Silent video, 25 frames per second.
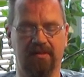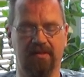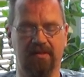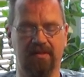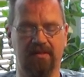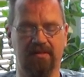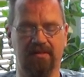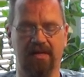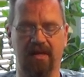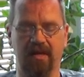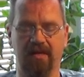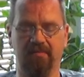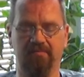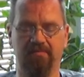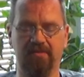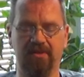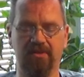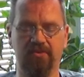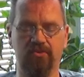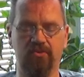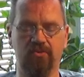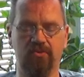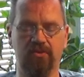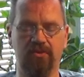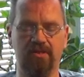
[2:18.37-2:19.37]
It can't be
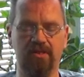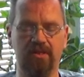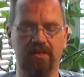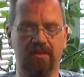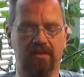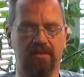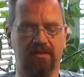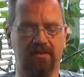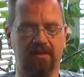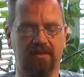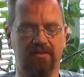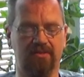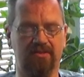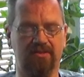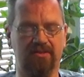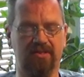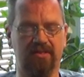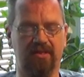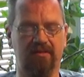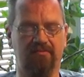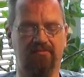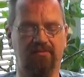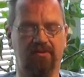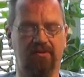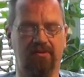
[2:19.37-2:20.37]
unique that
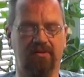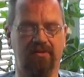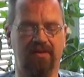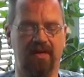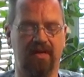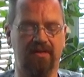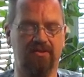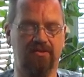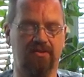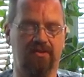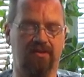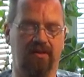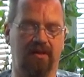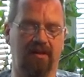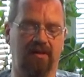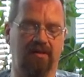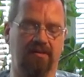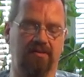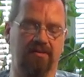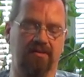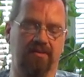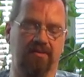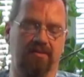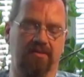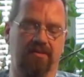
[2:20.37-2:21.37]
several
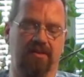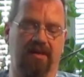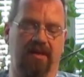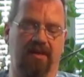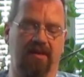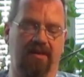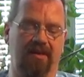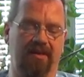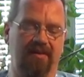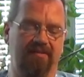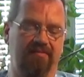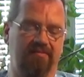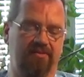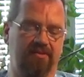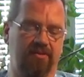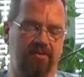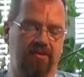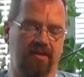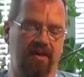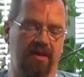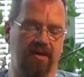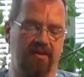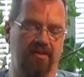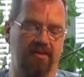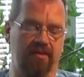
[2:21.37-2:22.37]
nationalities can live
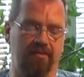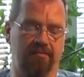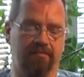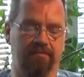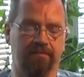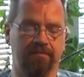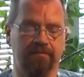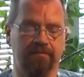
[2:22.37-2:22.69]
together.